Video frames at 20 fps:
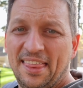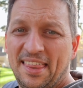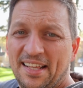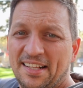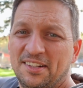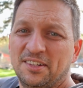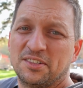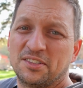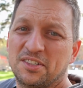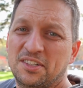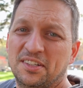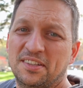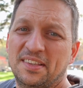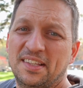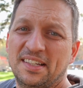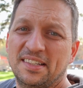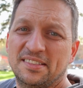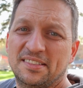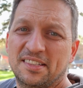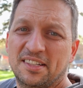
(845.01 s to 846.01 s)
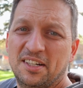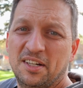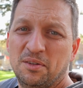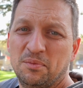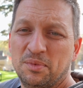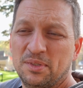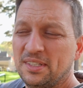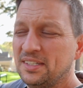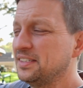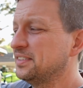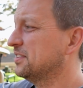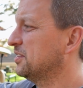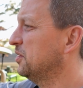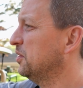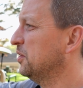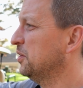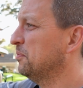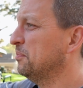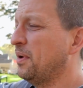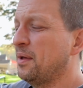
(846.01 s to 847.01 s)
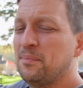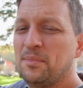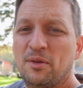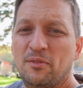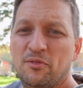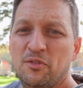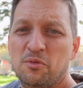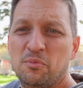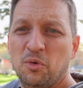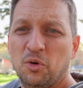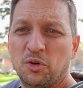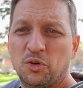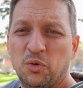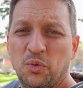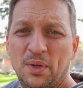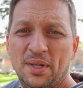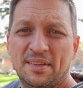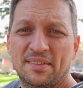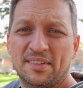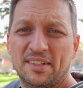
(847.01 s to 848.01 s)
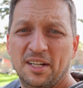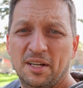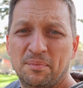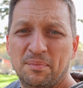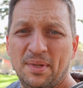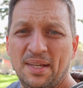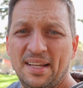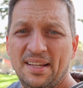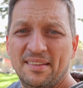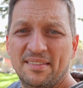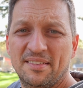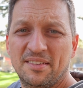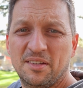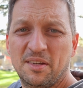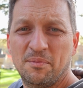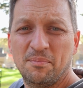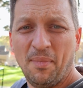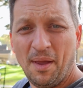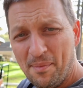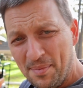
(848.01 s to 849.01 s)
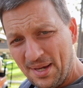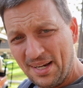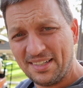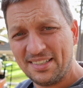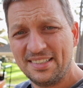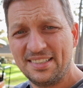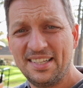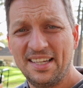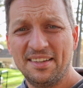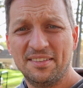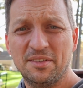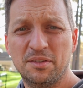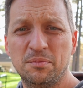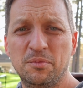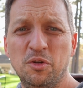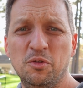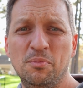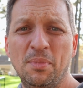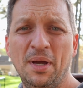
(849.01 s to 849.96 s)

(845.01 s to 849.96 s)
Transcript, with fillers: think there's good things to come with this cart, maybe a few more tweaks and updates. Maybe I should test some new